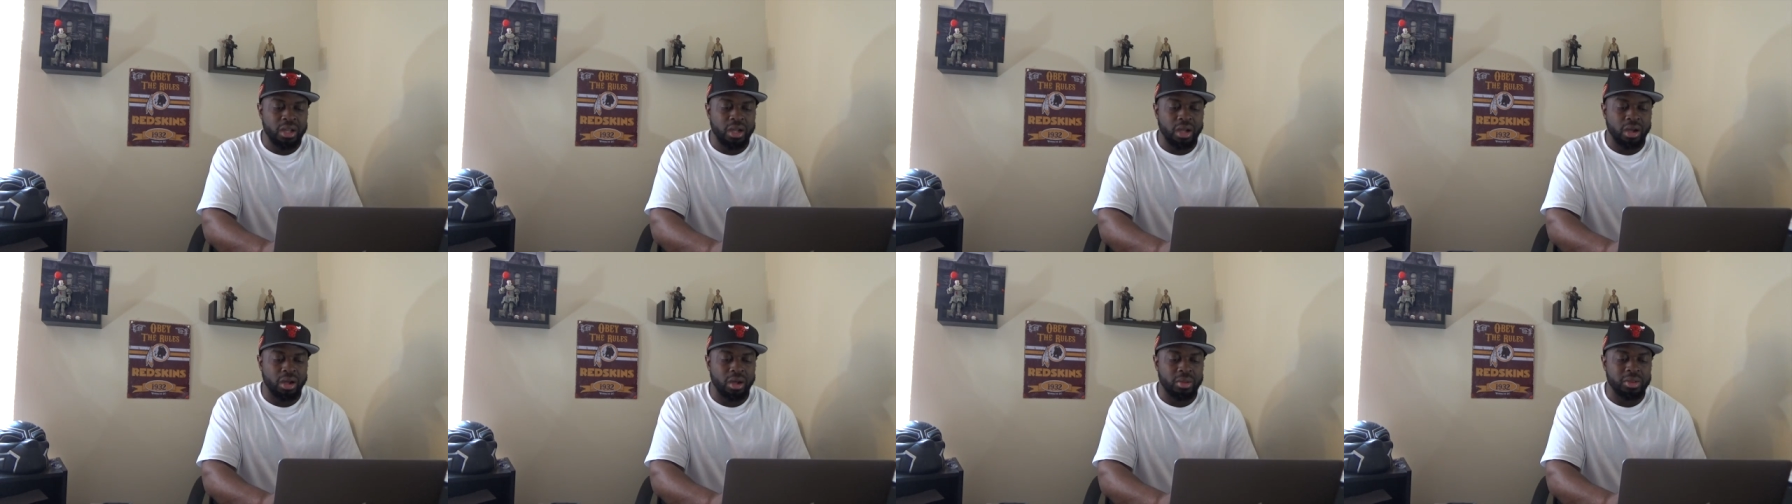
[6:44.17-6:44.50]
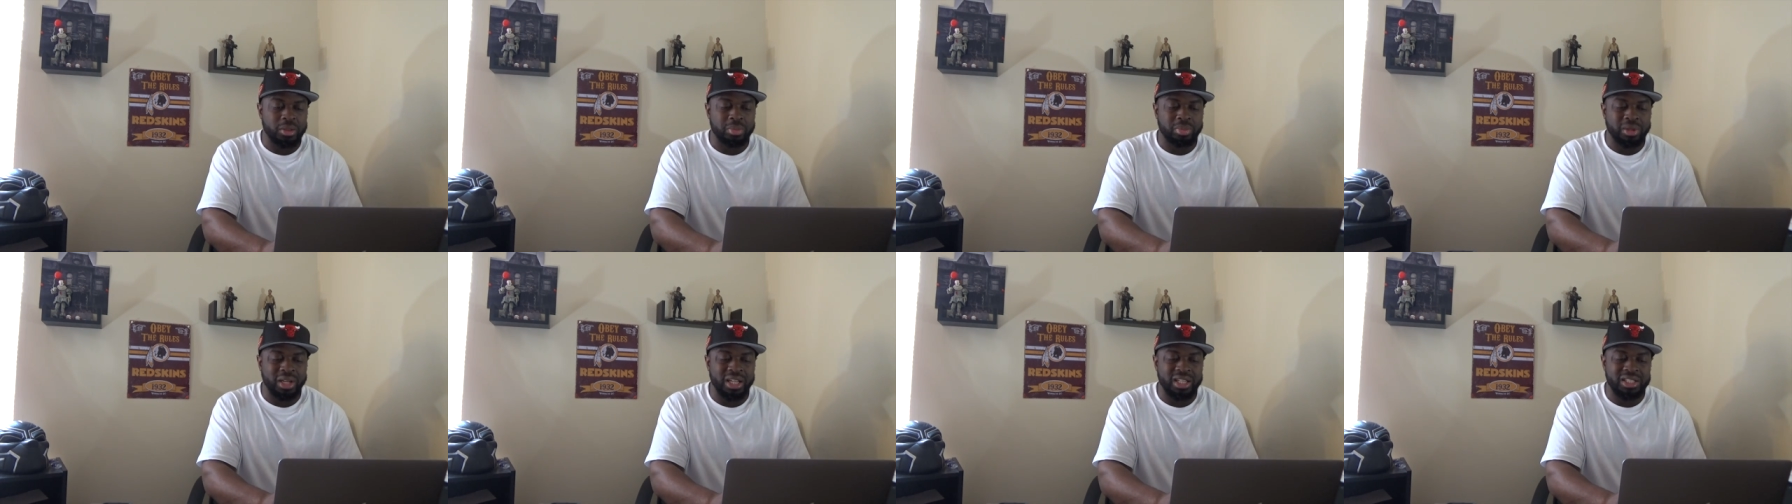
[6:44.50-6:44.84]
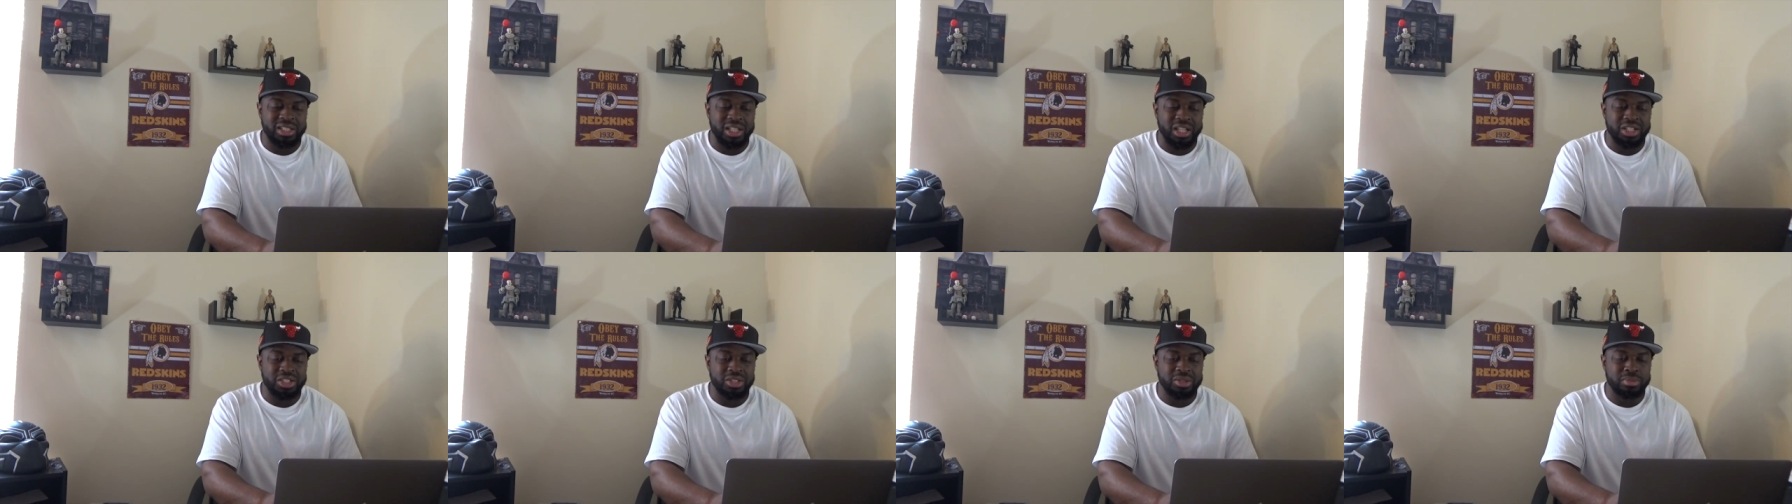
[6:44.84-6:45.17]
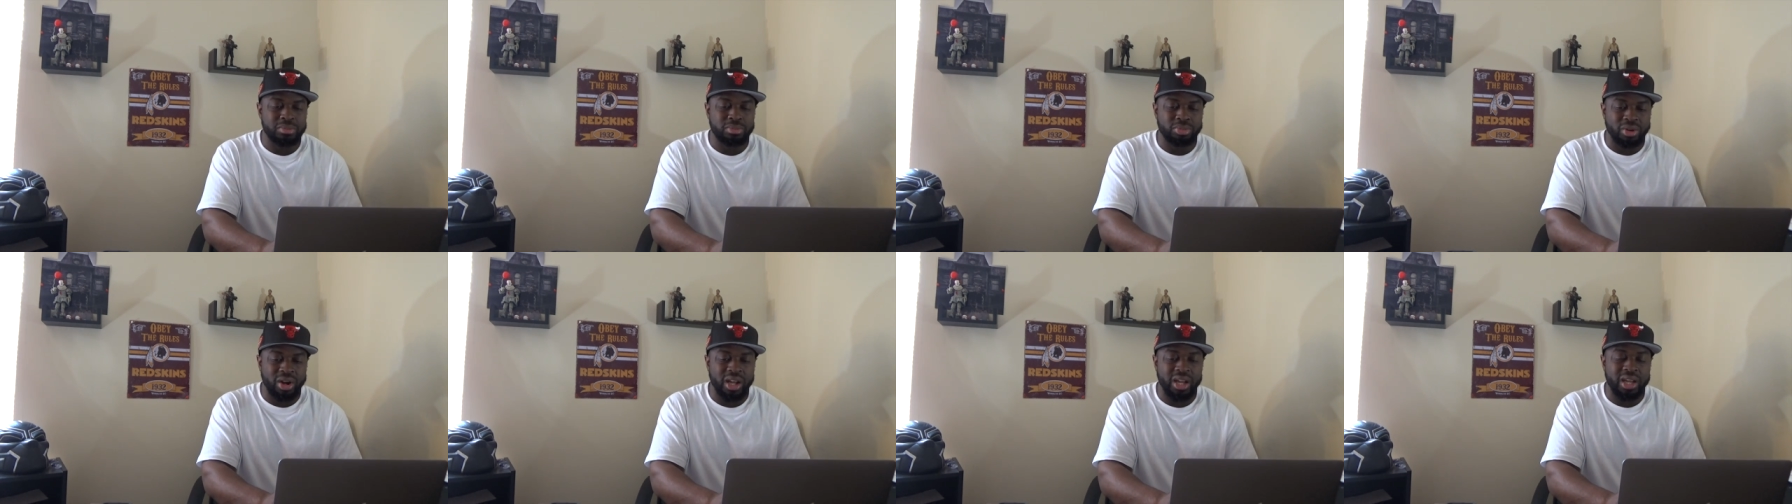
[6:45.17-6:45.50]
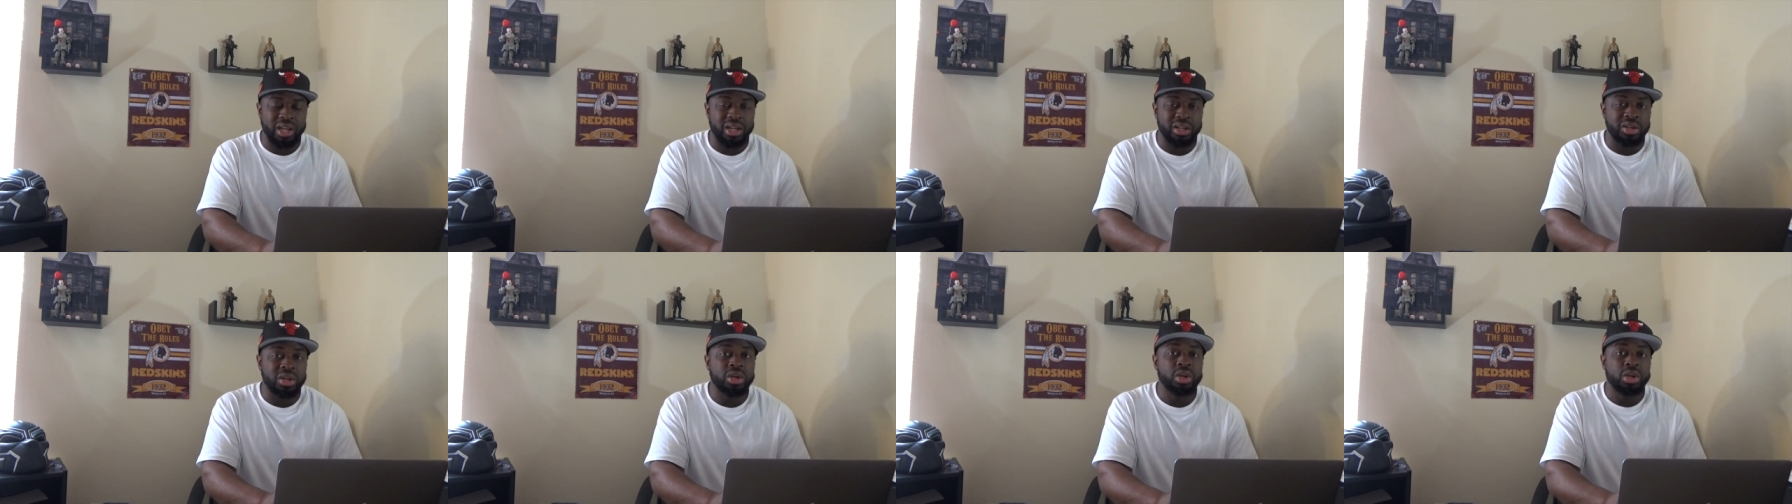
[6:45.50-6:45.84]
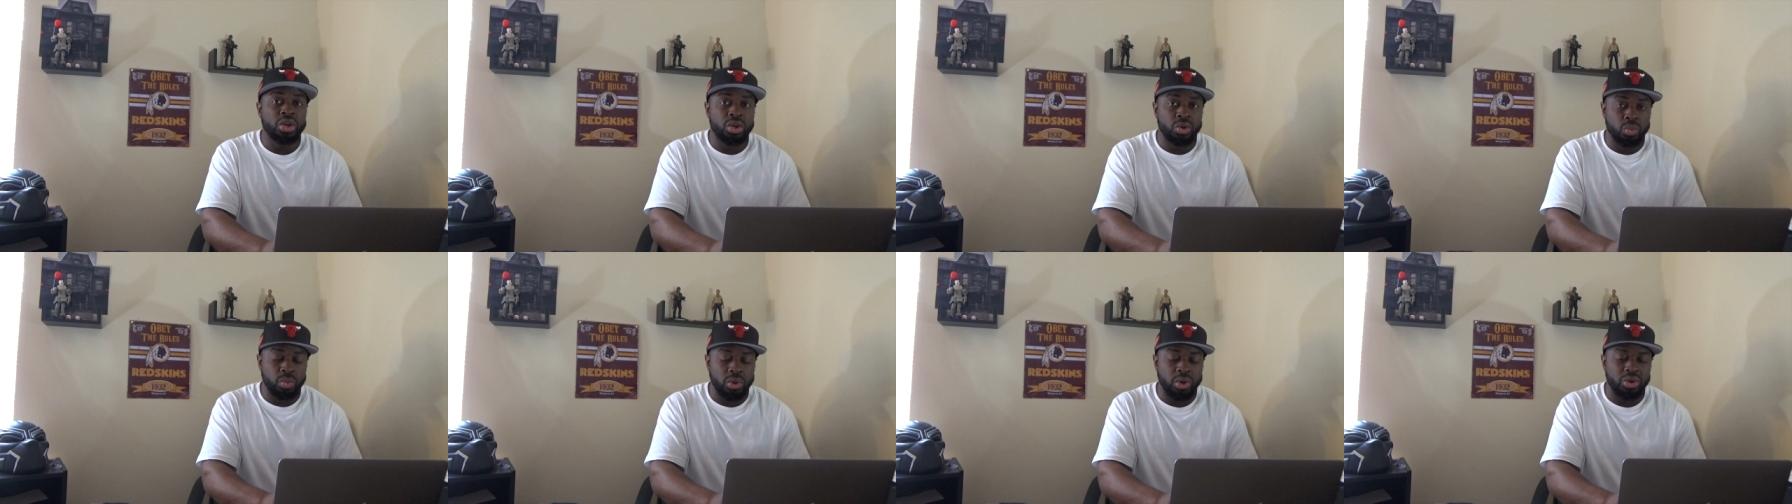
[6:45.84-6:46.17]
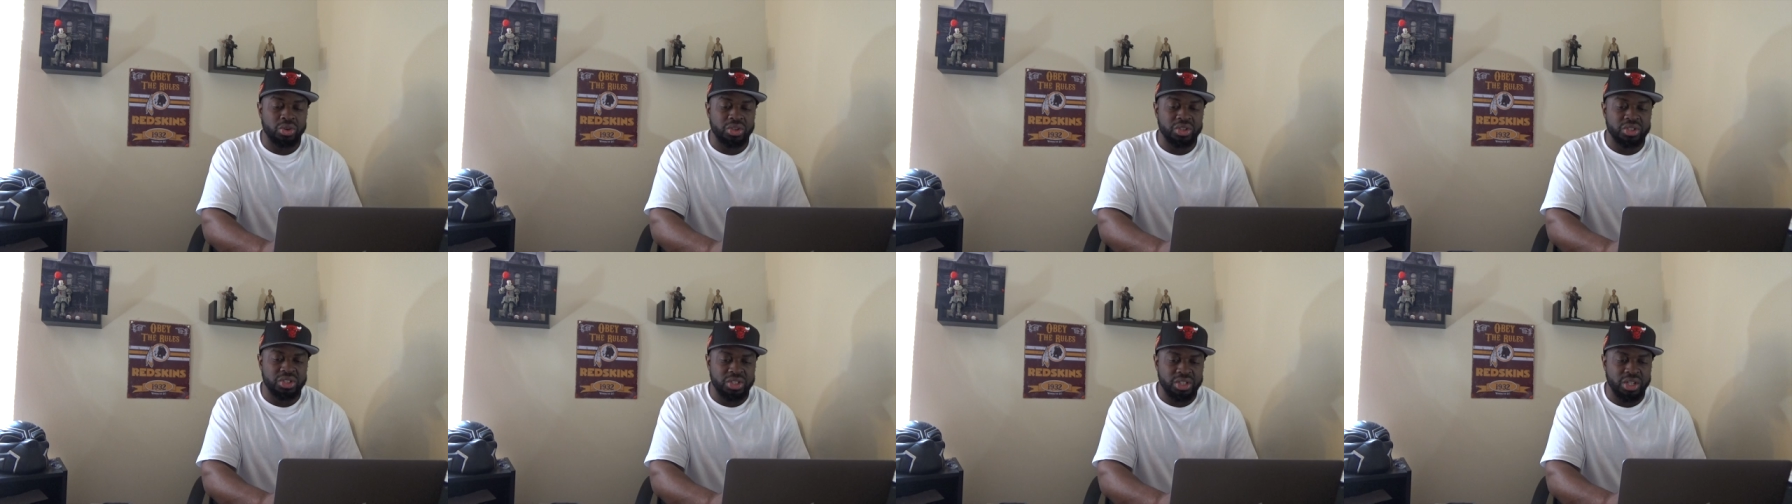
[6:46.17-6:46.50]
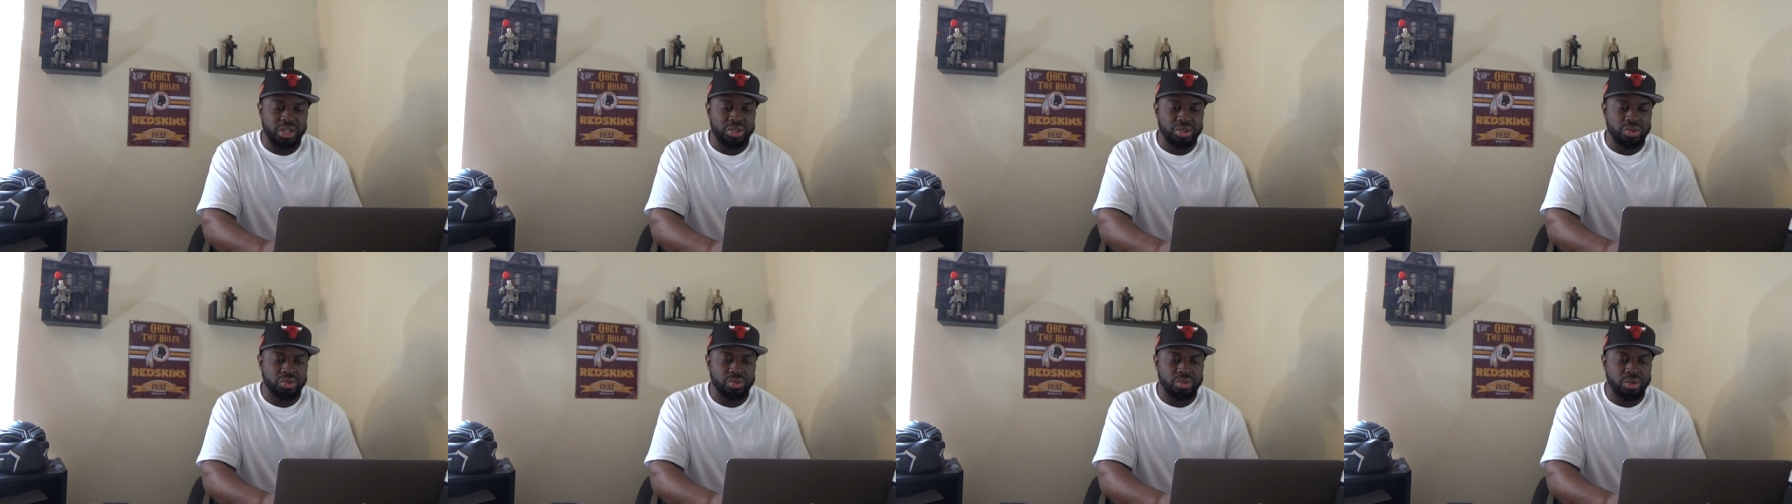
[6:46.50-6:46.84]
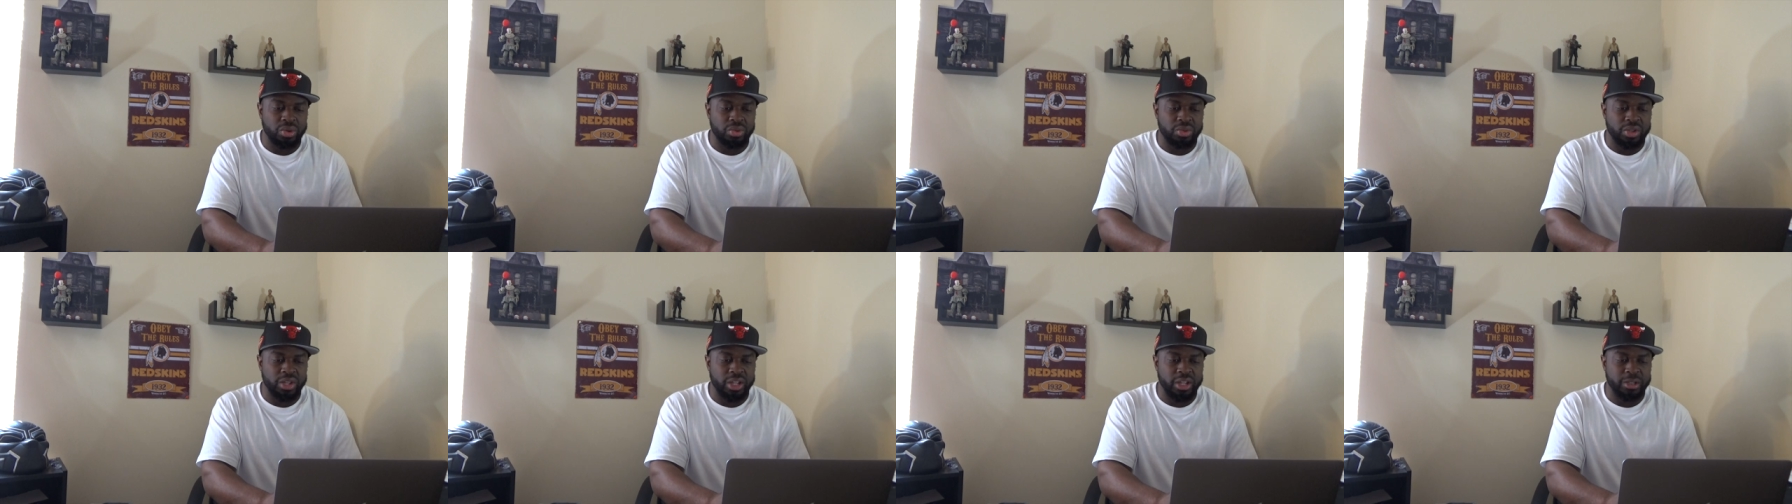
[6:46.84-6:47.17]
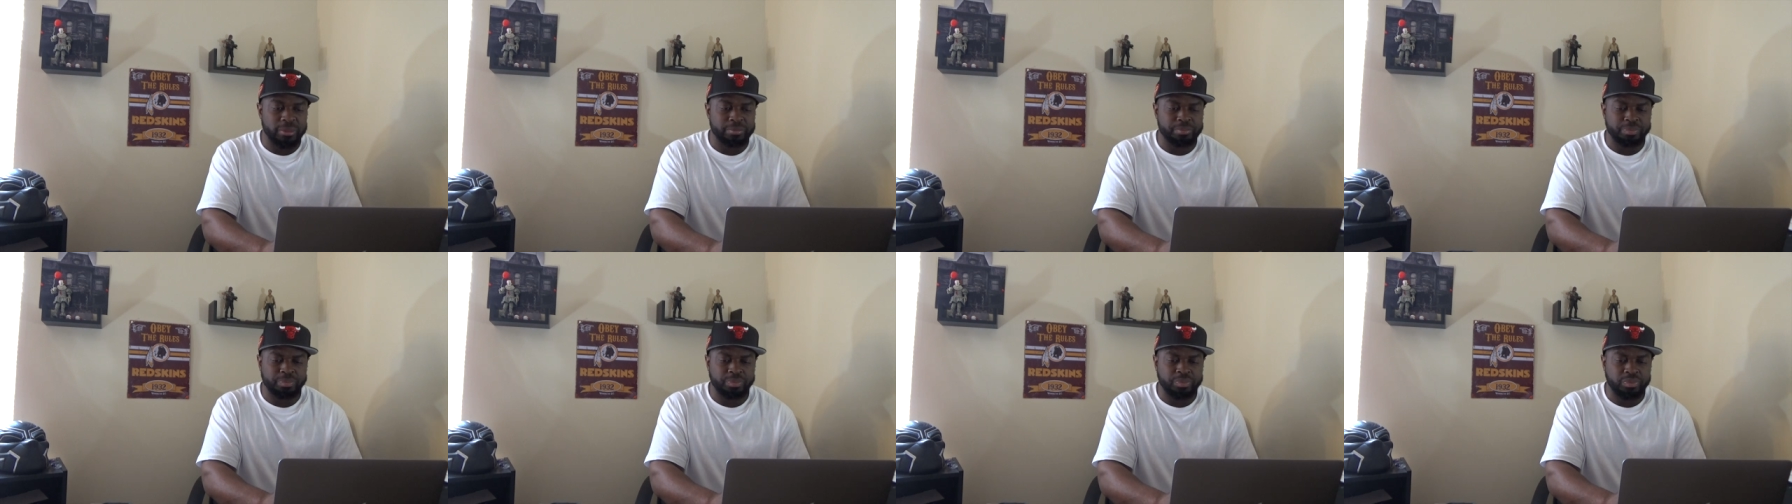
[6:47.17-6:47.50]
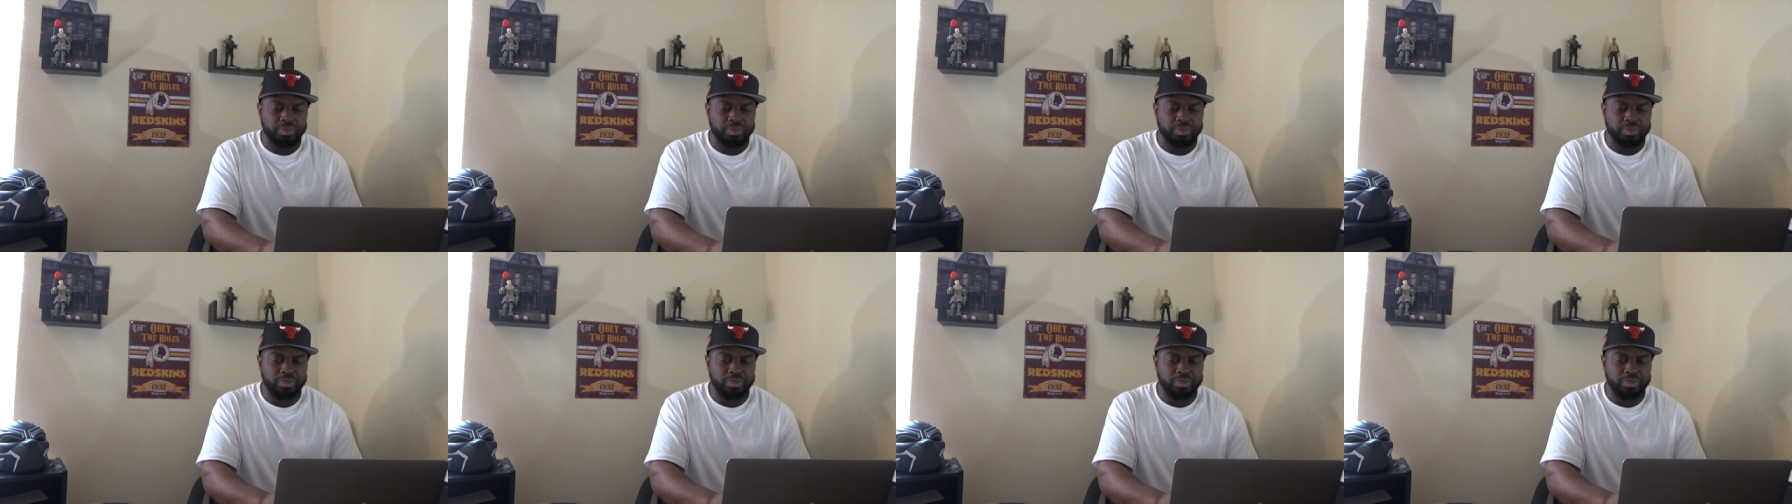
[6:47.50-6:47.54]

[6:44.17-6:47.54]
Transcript: uh, the PlayStation brand will continue. Okay.